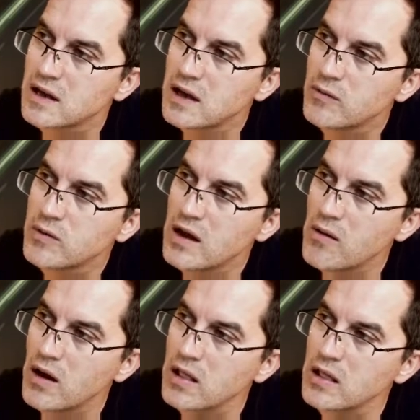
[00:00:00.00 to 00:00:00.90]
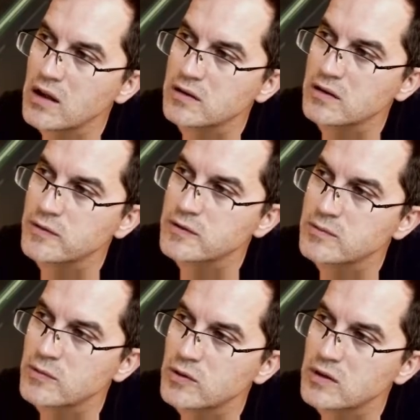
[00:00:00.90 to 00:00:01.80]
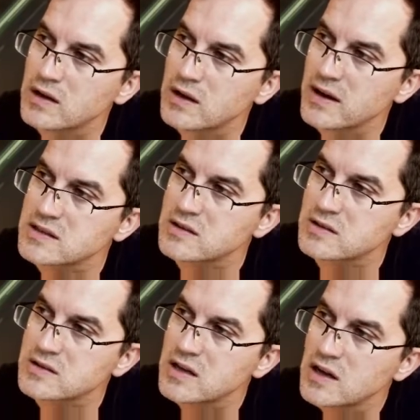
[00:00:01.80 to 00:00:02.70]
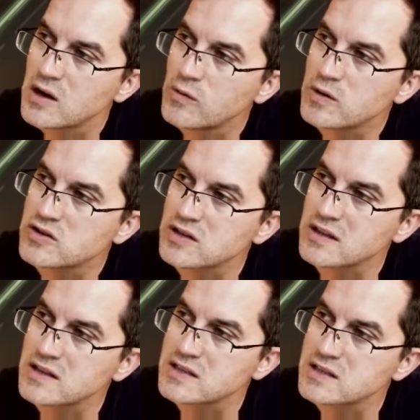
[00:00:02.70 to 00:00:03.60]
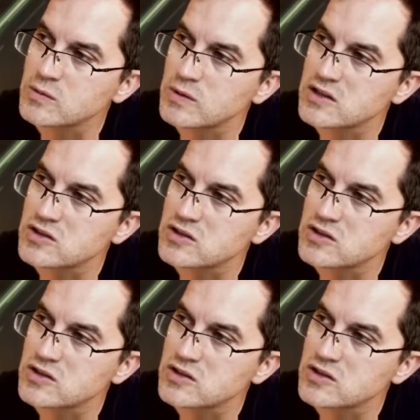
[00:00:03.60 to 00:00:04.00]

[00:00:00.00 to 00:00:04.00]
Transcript: we have a lot of small capacitors which are then switched